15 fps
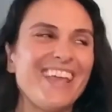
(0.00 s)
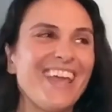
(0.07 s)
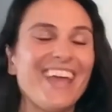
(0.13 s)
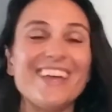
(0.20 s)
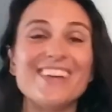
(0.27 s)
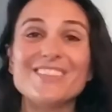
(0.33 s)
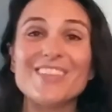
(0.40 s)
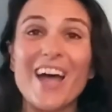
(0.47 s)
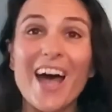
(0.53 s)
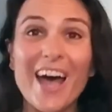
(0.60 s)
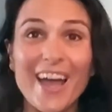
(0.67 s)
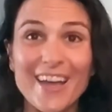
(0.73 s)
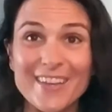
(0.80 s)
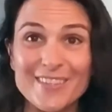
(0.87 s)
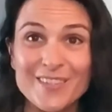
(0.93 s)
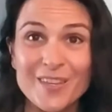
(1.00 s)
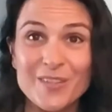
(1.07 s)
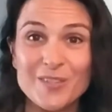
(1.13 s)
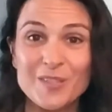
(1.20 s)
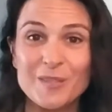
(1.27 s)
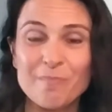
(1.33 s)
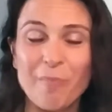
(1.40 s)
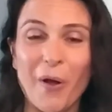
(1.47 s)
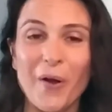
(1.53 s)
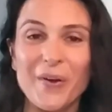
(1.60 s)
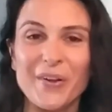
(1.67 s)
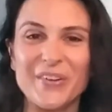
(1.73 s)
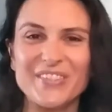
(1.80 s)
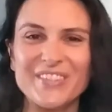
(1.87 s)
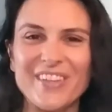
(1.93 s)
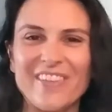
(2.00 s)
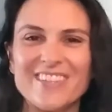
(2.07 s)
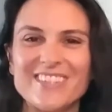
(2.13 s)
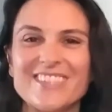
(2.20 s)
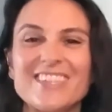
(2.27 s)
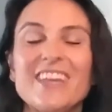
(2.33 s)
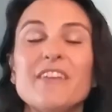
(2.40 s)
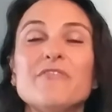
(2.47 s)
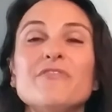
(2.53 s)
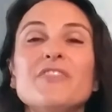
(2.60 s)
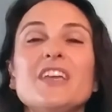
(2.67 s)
His eyes sparkled as if